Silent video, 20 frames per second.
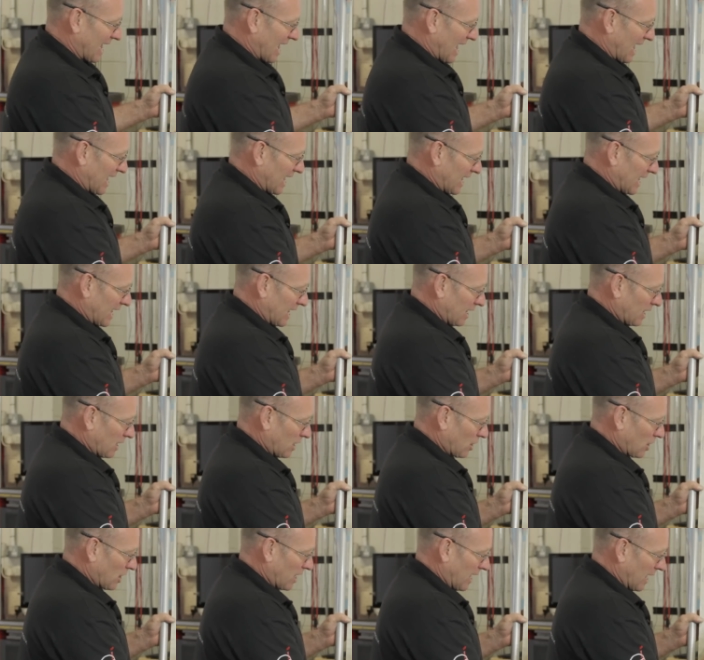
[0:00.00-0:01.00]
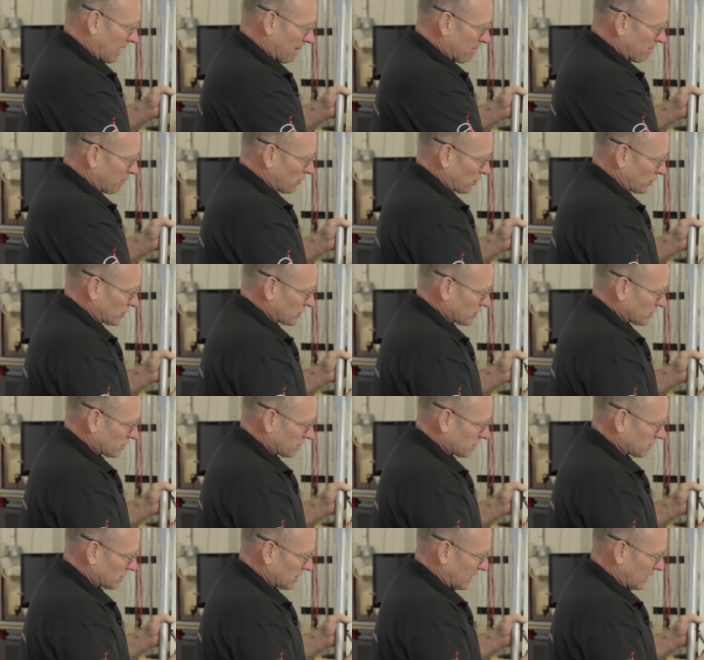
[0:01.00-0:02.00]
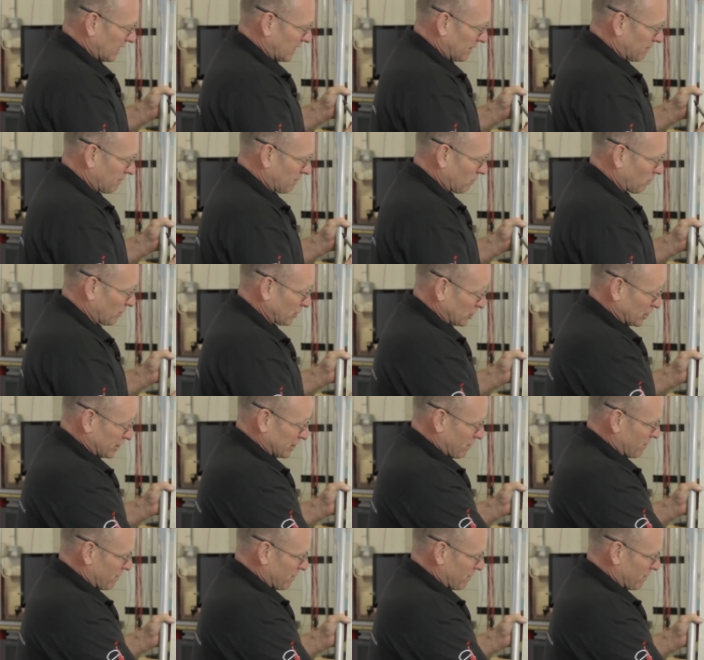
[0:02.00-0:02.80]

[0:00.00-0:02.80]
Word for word: a input, um, which is